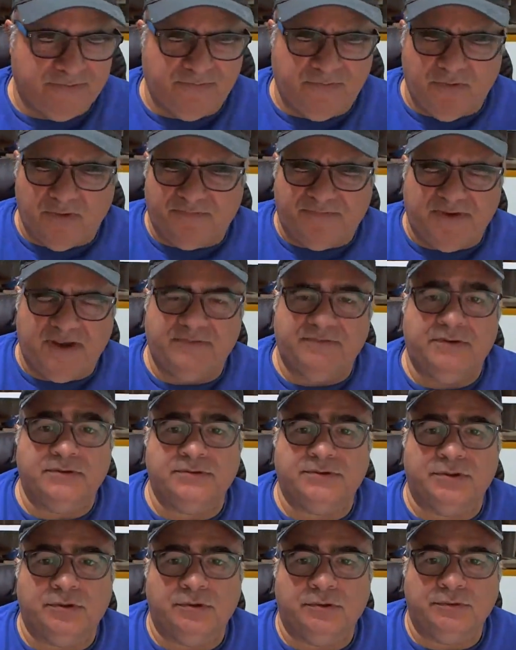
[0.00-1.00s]
4 or 5
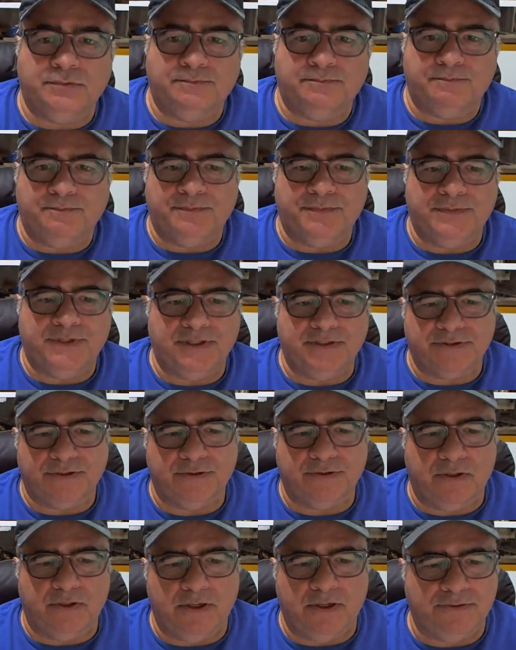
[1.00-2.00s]
years old, the
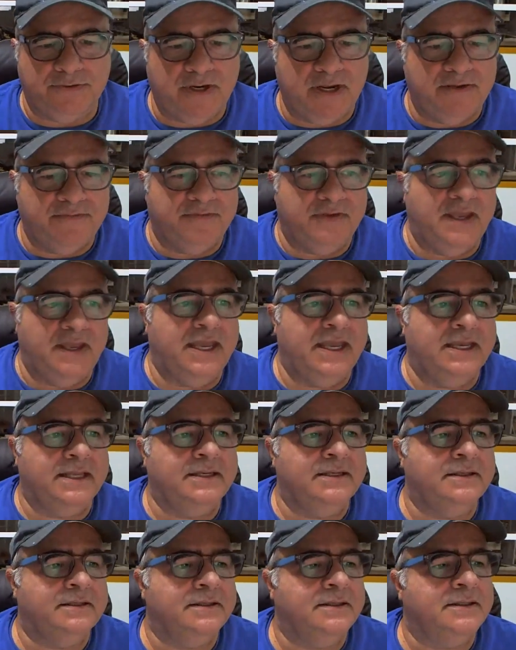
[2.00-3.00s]
internal hard drive,
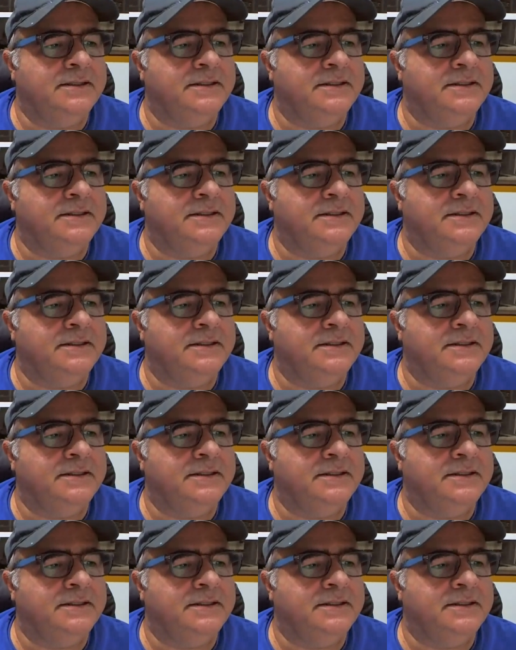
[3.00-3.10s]
and